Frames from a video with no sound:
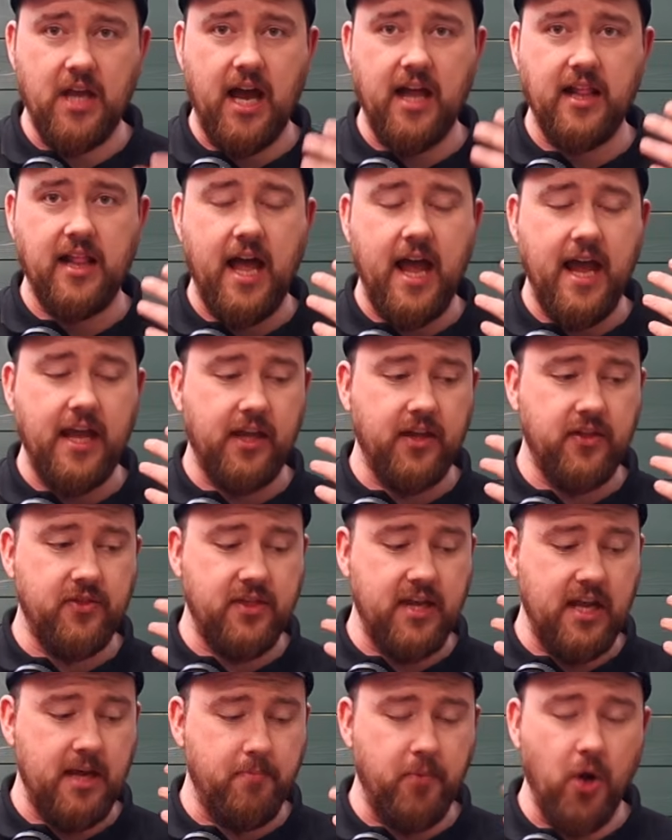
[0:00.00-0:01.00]
I like
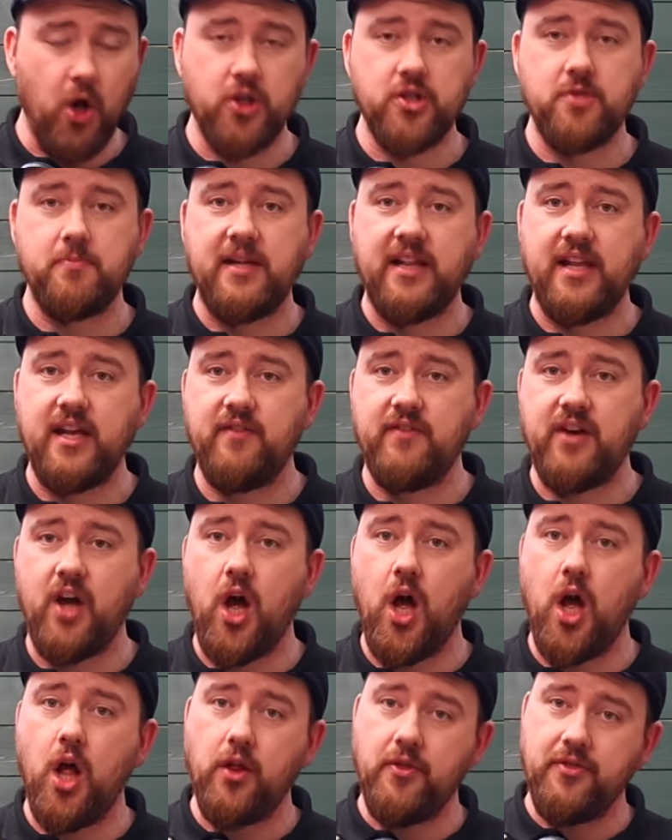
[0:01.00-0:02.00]
the portability of it
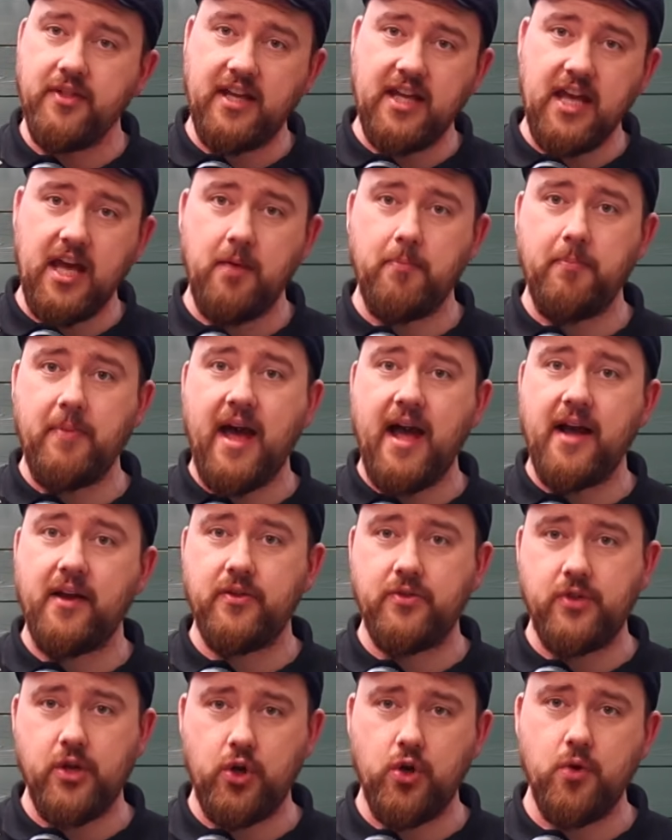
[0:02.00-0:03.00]
all. The gig
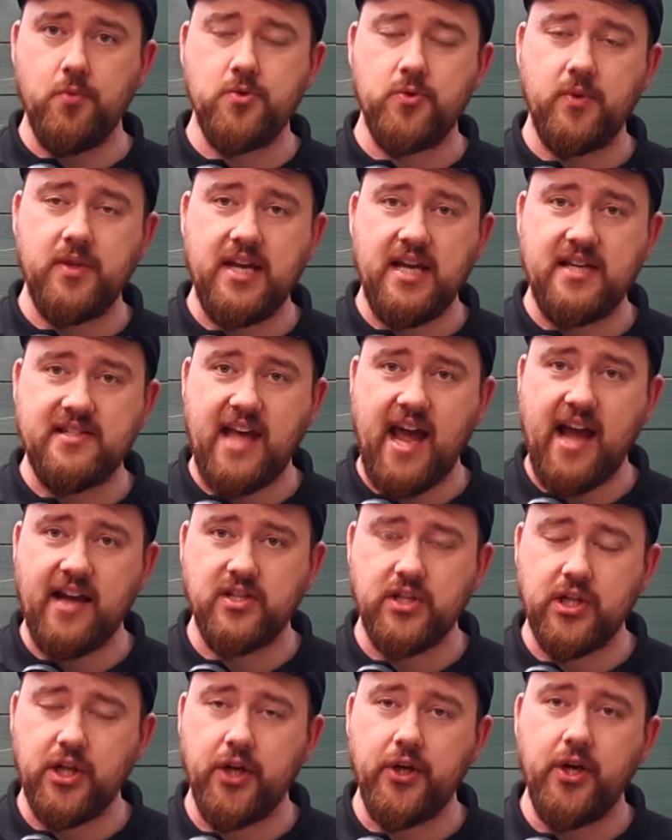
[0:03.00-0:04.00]
bag that comes with it is
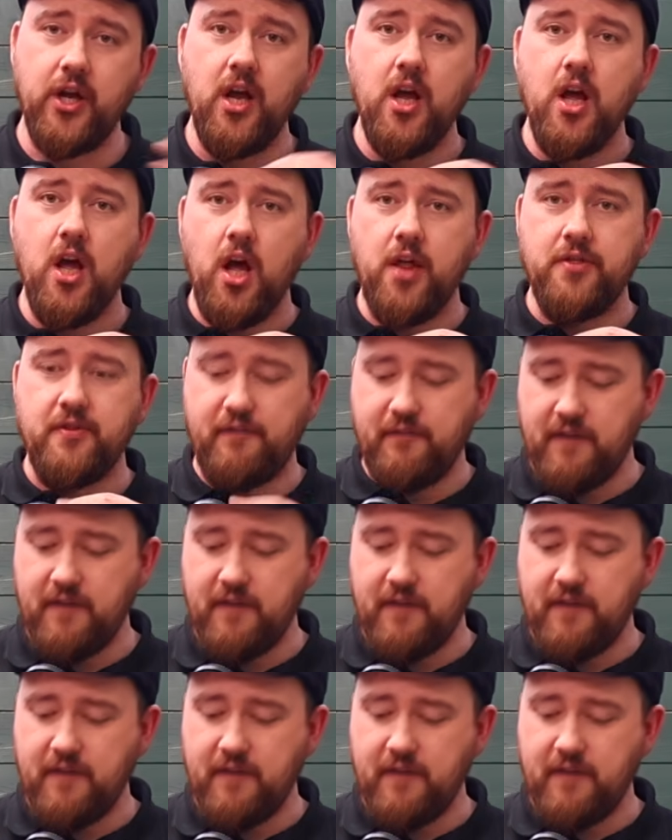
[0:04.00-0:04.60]
excellent. The